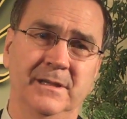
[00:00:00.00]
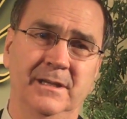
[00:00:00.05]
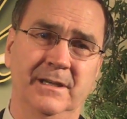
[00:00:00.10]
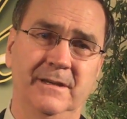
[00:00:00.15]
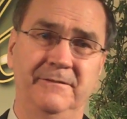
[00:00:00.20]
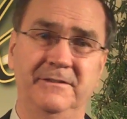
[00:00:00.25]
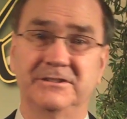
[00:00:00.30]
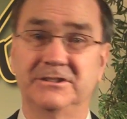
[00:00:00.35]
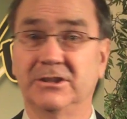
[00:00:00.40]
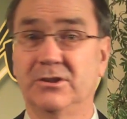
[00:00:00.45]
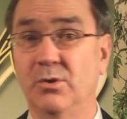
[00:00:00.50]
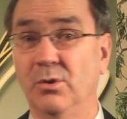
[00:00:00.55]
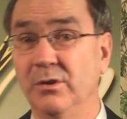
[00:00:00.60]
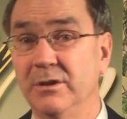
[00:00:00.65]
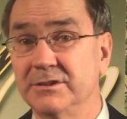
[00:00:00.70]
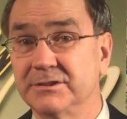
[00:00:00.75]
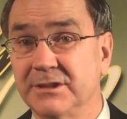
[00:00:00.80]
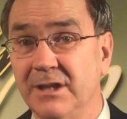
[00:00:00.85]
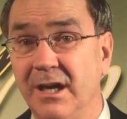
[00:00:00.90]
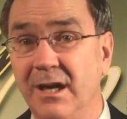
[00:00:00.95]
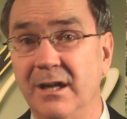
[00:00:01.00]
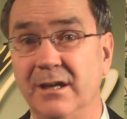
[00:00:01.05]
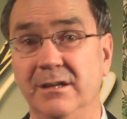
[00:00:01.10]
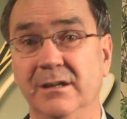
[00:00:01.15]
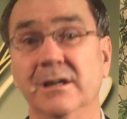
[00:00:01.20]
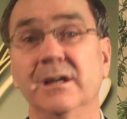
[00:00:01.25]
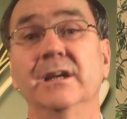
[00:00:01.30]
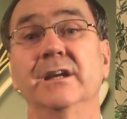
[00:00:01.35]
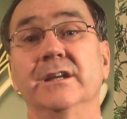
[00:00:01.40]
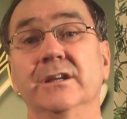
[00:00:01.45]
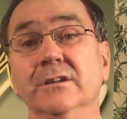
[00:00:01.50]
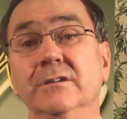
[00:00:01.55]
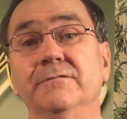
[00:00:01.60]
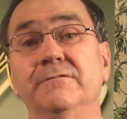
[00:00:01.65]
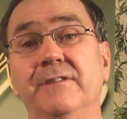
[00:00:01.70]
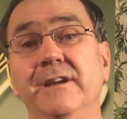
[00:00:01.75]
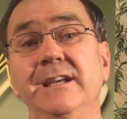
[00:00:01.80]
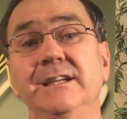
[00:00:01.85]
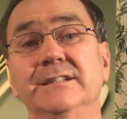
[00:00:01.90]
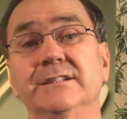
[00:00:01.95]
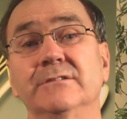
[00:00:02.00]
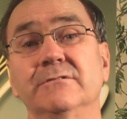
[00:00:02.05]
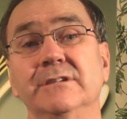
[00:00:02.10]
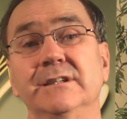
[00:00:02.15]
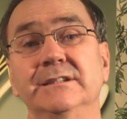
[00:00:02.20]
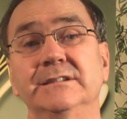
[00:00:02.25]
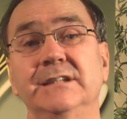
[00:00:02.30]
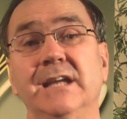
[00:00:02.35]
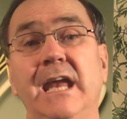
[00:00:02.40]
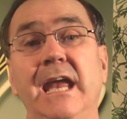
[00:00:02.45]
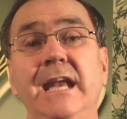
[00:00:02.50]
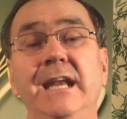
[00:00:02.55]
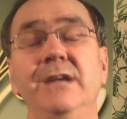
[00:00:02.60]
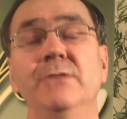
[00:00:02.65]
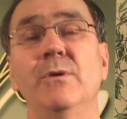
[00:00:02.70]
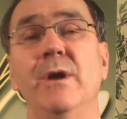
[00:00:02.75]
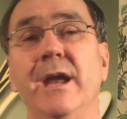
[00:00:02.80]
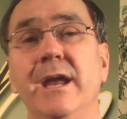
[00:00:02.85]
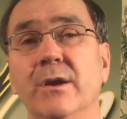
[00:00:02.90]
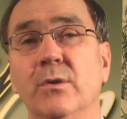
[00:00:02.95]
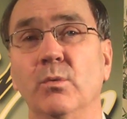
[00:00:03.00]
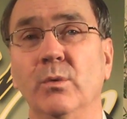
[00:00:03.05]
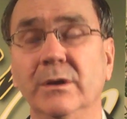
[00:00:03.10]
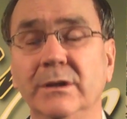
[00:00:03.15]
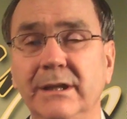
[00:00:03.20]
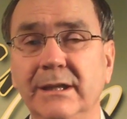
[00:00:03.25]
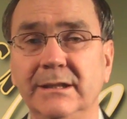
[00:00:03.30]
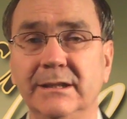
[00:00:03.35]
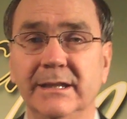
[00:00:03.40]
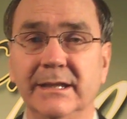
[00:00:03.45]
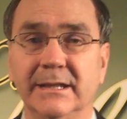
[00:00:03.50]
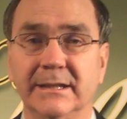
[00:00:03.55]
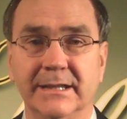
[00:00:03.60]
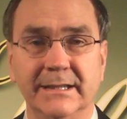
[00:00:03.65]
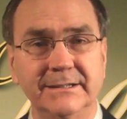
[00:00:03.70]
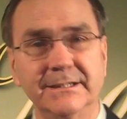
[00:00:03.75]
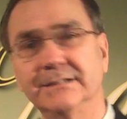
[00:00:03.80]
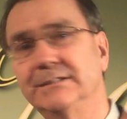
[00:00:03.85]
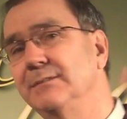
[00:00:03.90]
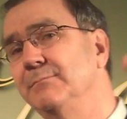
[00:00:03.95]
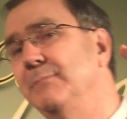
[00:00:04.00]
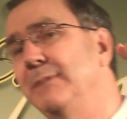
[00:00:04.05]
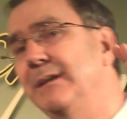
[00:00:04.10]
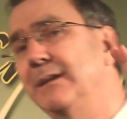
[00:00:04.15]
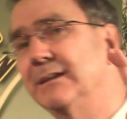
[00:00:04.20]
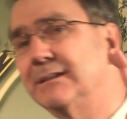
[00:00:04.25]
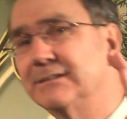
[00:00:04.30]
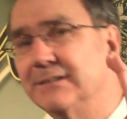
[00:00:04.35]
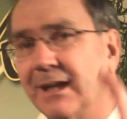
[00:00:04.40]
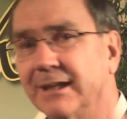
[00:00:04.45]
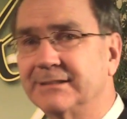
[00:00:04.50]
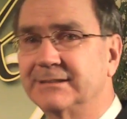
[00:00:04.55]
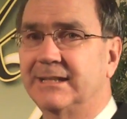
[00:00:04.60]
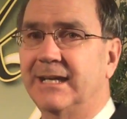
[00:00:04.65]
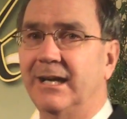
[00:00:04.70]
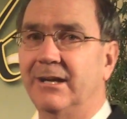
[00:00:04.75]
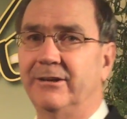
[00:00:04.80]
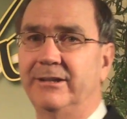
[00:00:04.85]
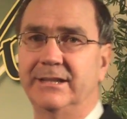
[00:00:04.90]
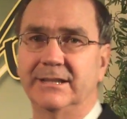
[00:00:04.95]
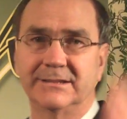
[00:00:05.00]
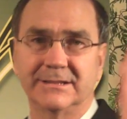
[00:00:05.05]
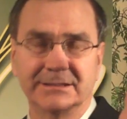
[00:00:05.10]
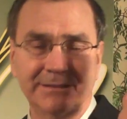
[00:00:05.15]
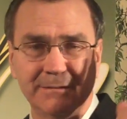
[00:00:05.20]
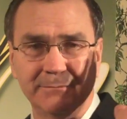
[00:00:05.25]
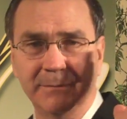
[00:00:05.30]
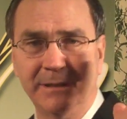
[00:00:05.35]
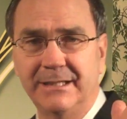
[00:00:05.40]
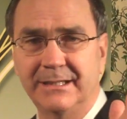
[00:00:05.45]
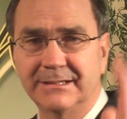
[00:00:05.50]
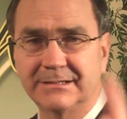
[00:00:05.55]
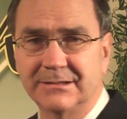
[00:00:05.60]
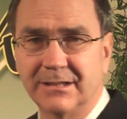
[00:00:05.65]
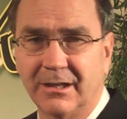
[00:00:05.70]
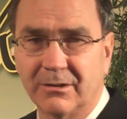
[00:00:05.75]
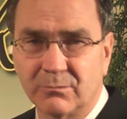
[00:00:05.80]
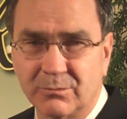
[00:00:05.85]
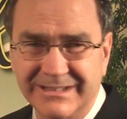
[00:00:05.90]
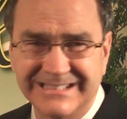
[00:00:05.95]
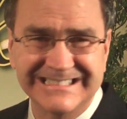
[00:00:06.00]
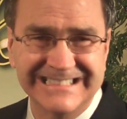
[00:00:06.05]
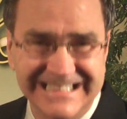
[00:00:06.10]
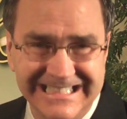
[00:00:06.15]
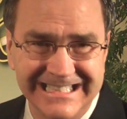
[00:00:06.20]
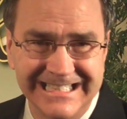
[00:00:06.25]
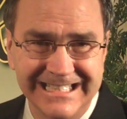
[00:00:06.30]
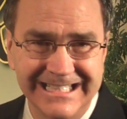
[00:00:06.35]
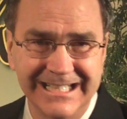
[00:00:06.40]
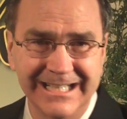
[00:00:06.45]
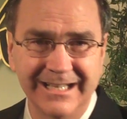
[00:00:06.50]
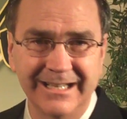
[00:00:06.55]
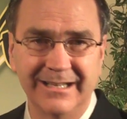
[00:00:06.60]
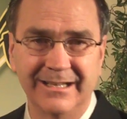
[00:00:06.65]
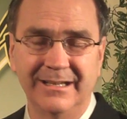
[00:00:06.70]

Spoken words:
If it's a core desire, you'll face the risk anyway, willingly. That doesn't mean it's not scary. That doesn't mean it's not risky.